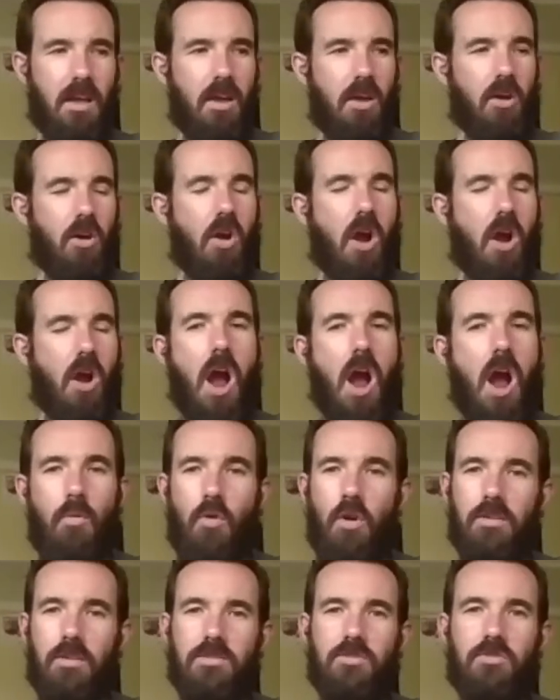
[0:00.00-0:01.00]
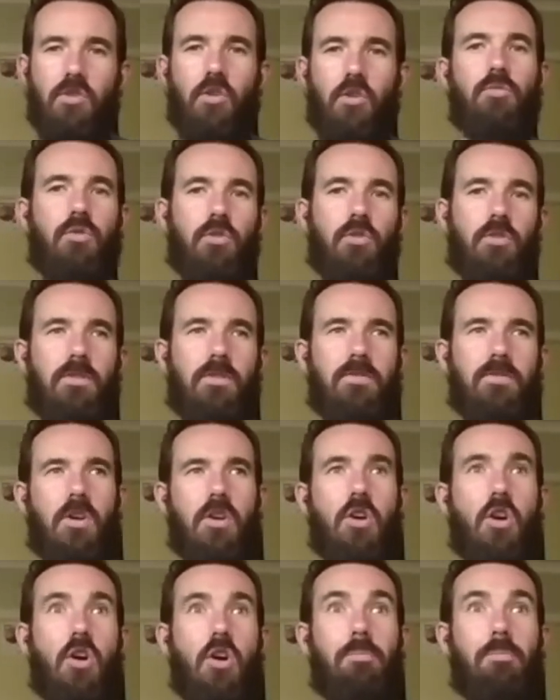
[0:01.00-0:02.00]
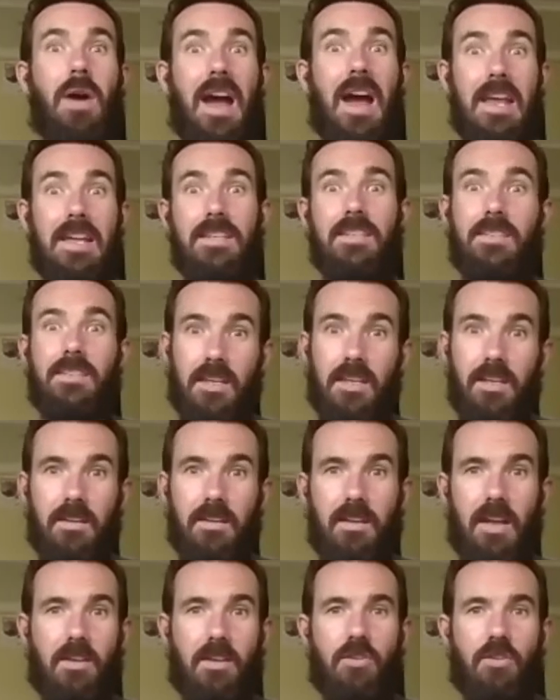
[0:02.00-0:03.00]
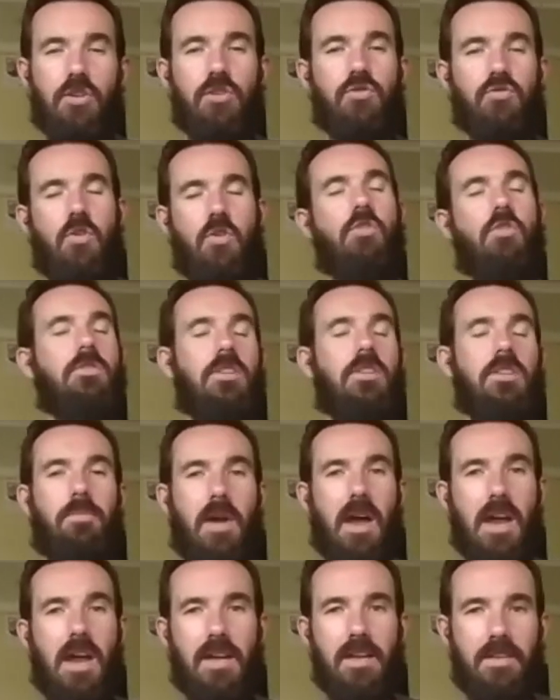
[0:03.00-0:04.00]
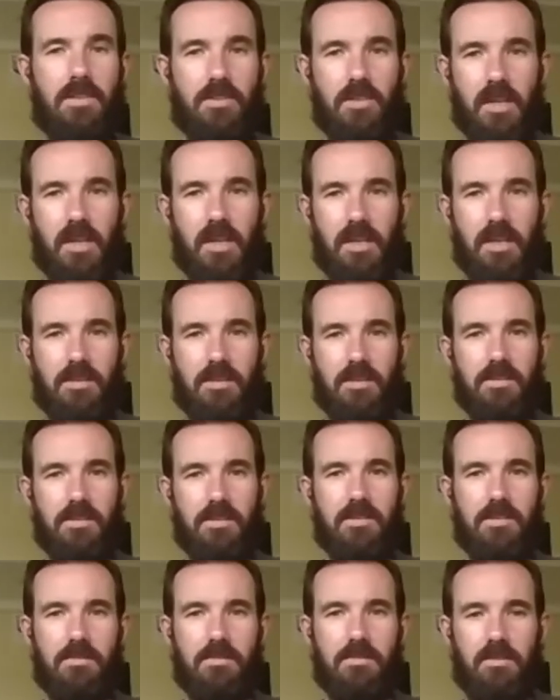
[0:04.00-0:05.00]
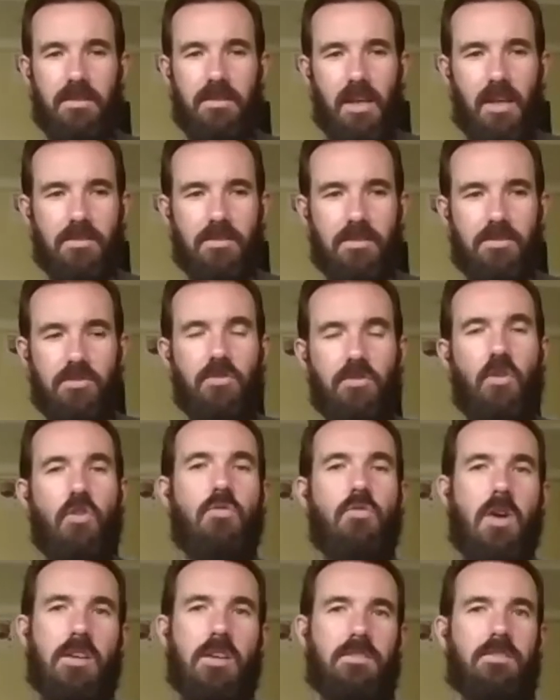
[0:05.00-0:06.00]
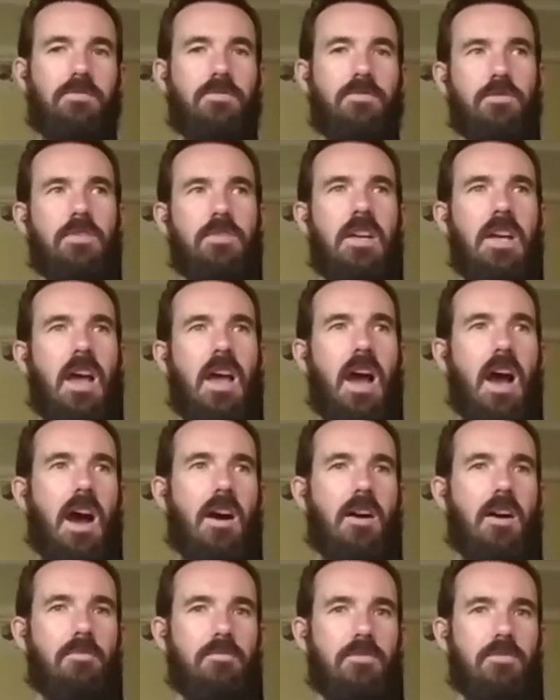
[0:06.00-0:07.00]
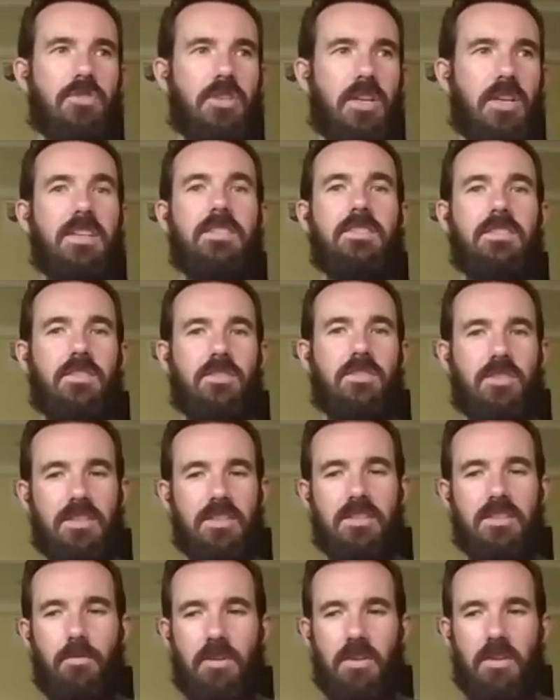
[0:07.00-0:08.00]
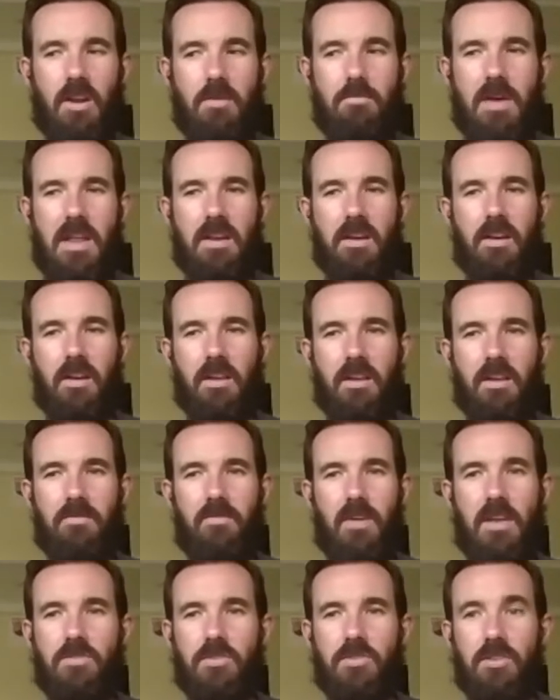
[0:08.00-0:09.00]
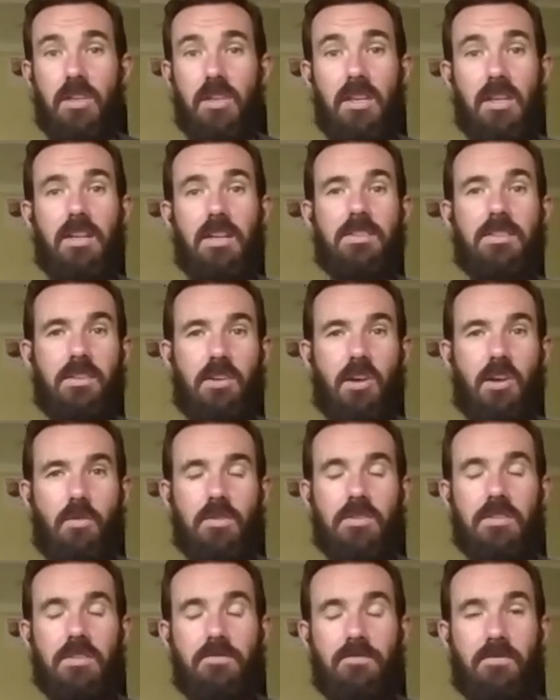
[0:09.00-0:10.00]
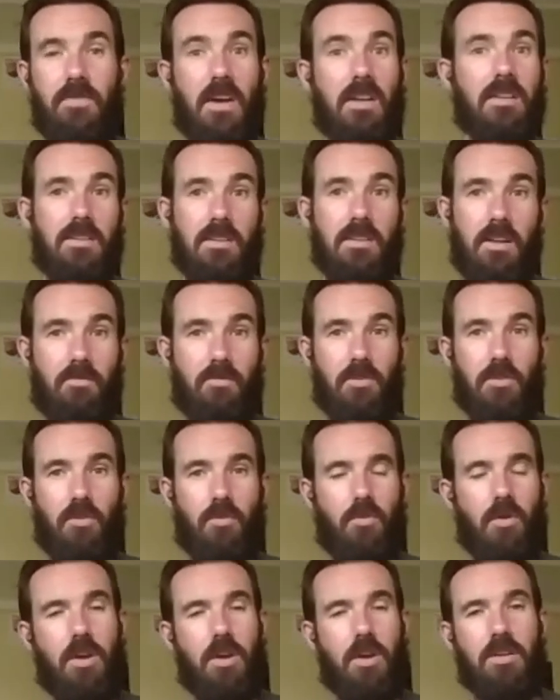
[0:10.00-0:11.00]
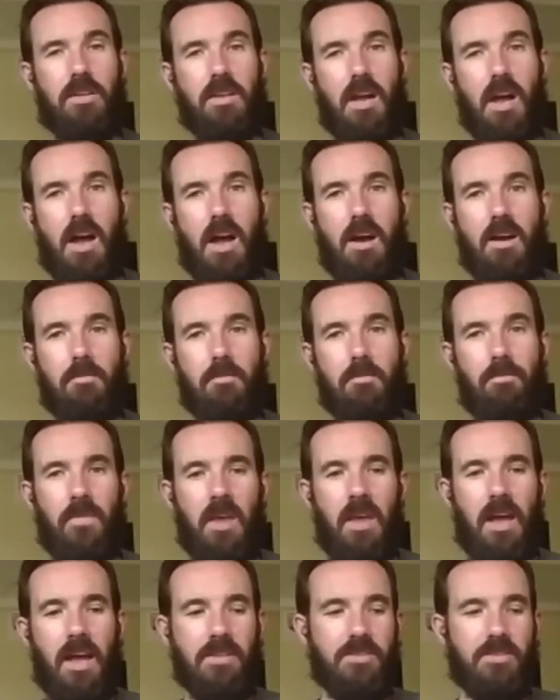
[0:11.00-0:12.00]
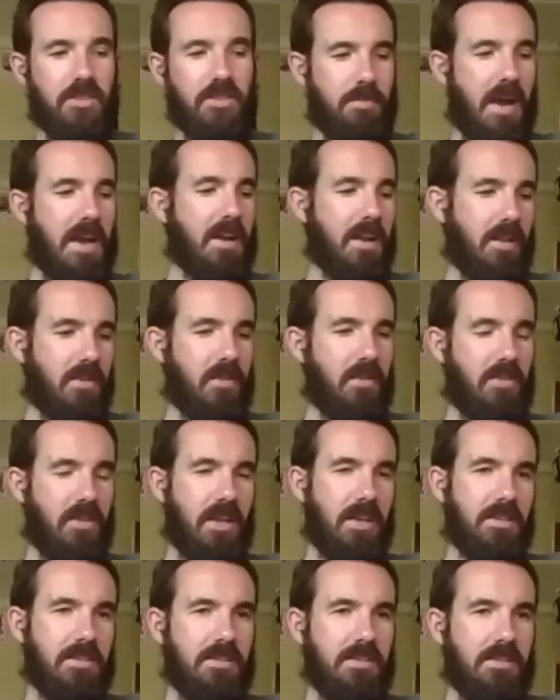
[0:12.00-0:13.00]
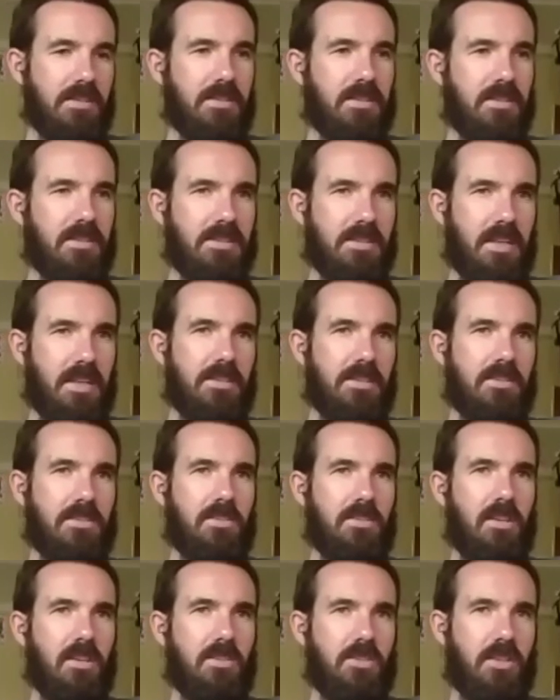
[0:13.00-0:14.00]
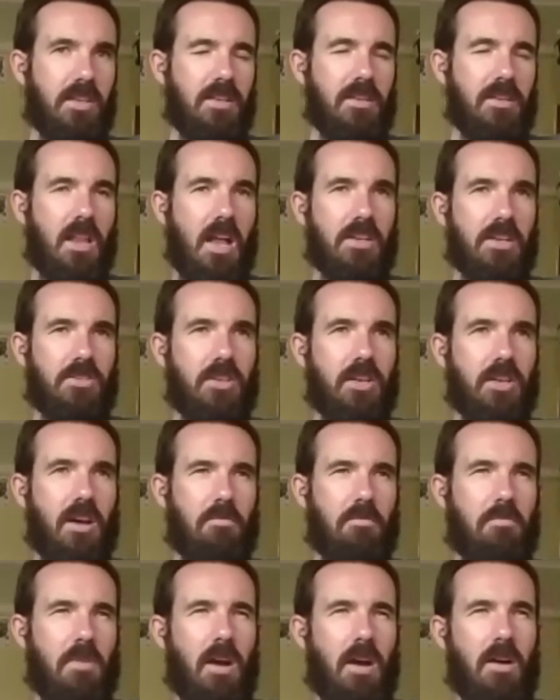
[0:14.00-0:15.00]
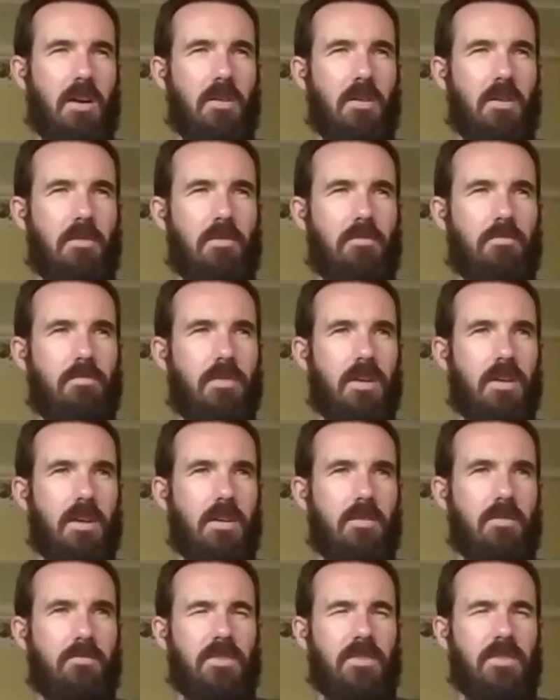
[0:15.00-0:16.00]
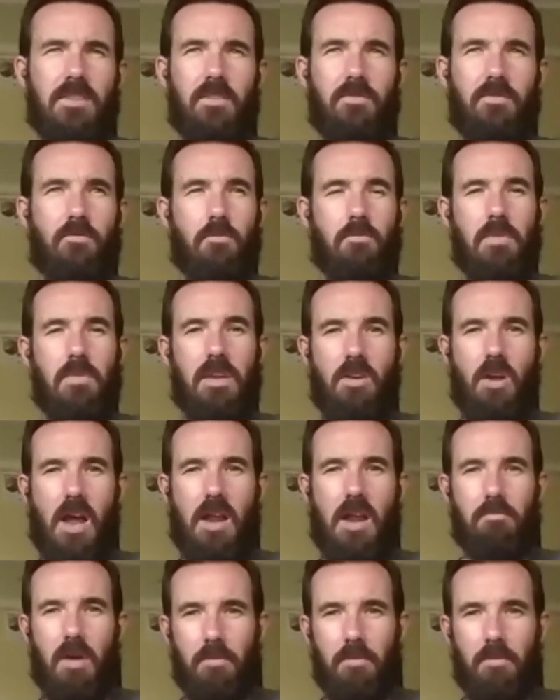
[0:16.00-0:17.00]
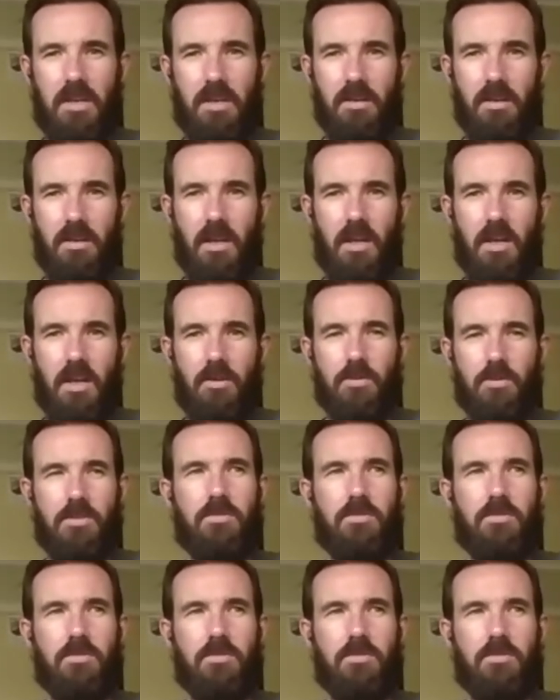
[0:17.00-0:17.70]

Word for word: Her artwork's so beautiful, and her pacing and control on the page is, is so masterful. Um, she's, she's someone that I met at a convention years ago and just fell in love with her work. Um, and she's made other things since. Uh, she did last year, uh, A Visit from Midnight Mummy, which is